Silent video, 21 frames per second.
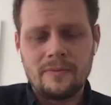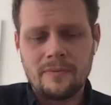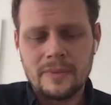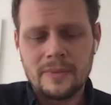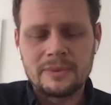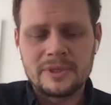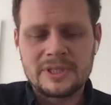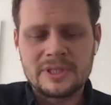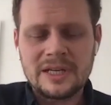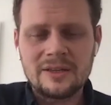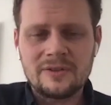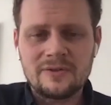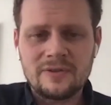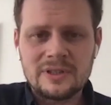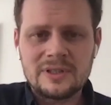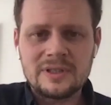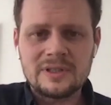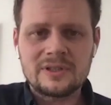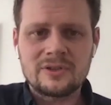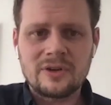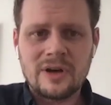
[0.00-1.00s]
besides
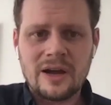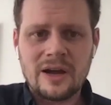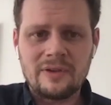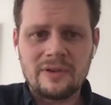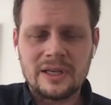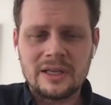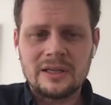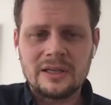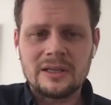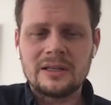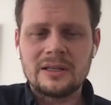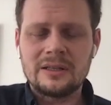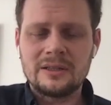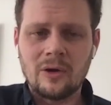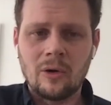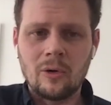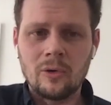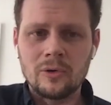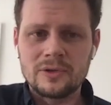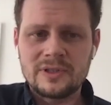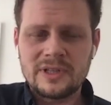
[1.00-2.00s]
fitness driving the
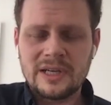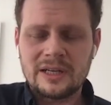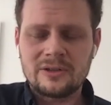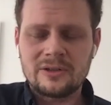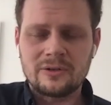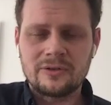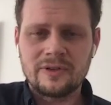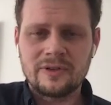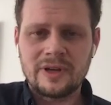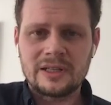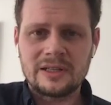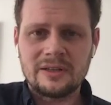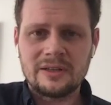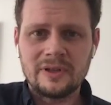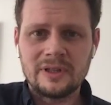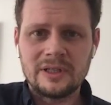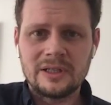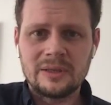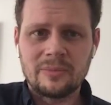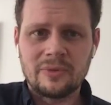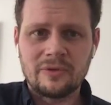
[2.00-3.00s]
whole sector of
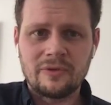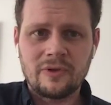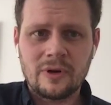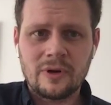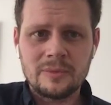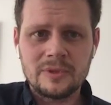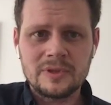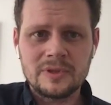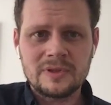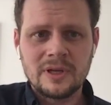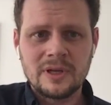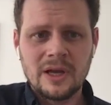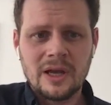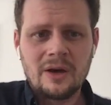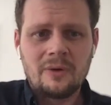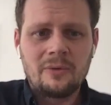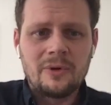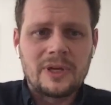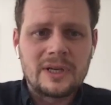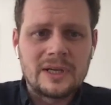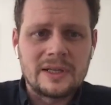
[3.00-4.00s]
activity and performance,
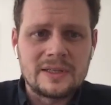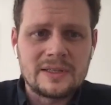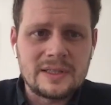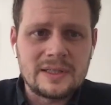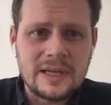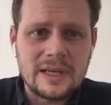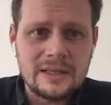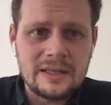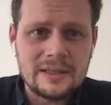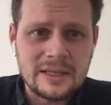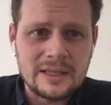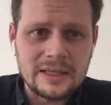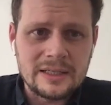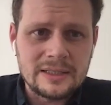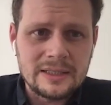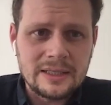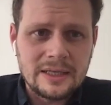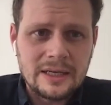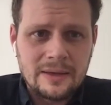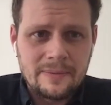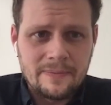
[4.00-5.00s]
we can state that
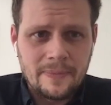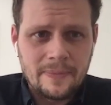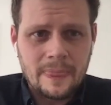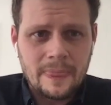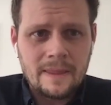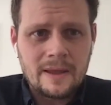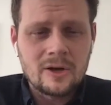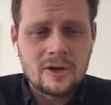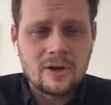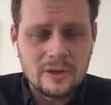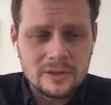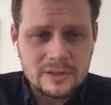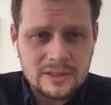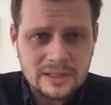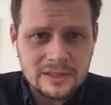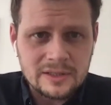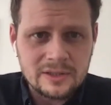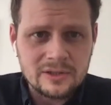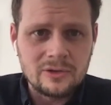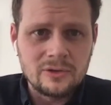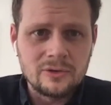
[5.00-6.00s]

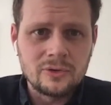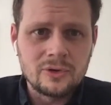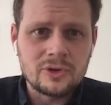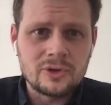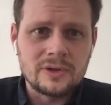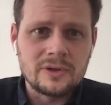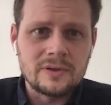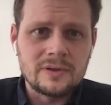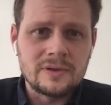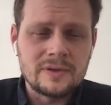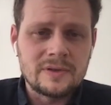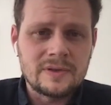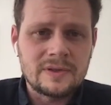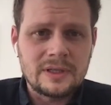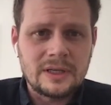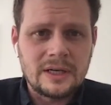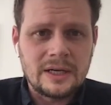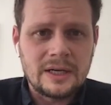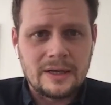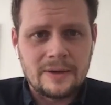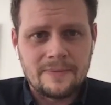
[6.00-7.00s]
content solutions,
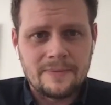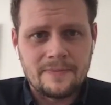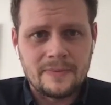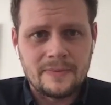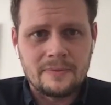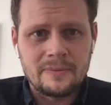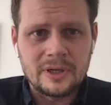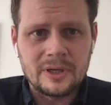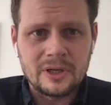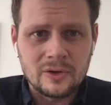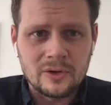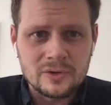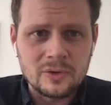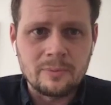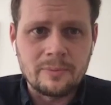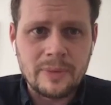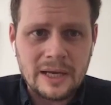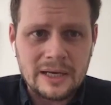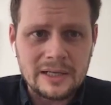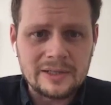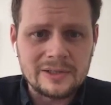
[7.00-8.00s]
but also
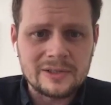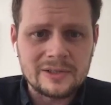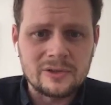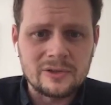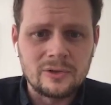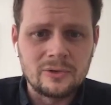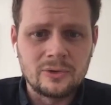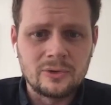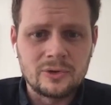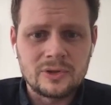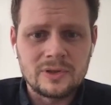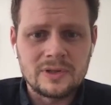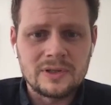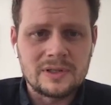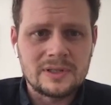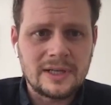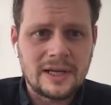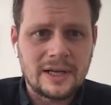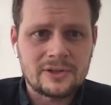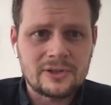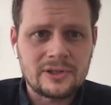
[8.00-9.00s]
betting solutions
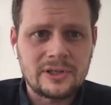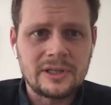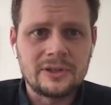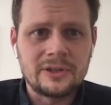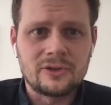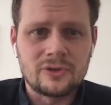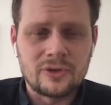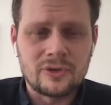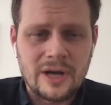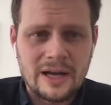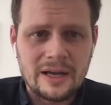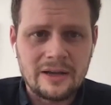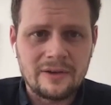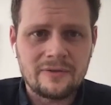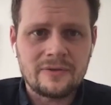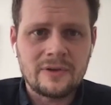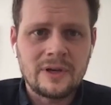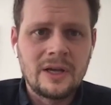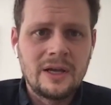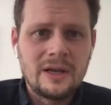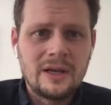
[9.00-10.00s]
actually drive
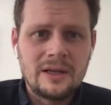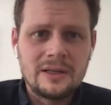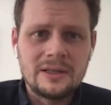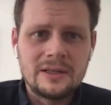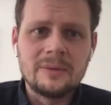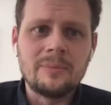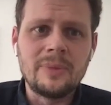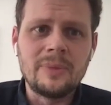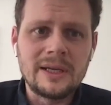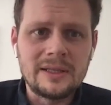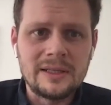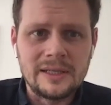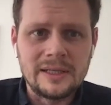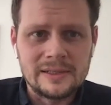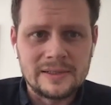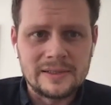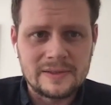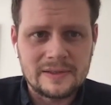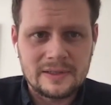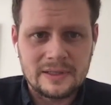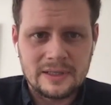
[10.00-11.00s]
the big
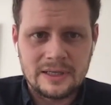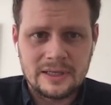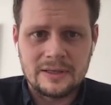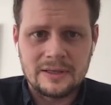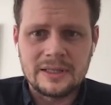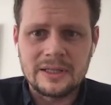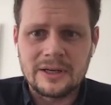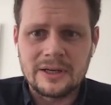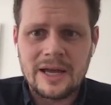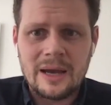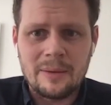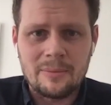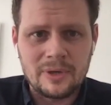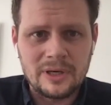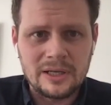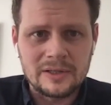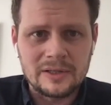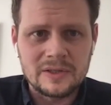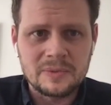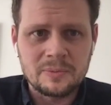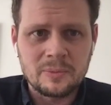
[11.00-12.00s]
deals that are
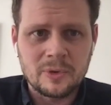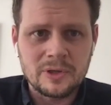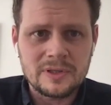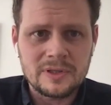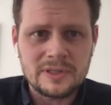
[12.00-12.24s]
happening in sports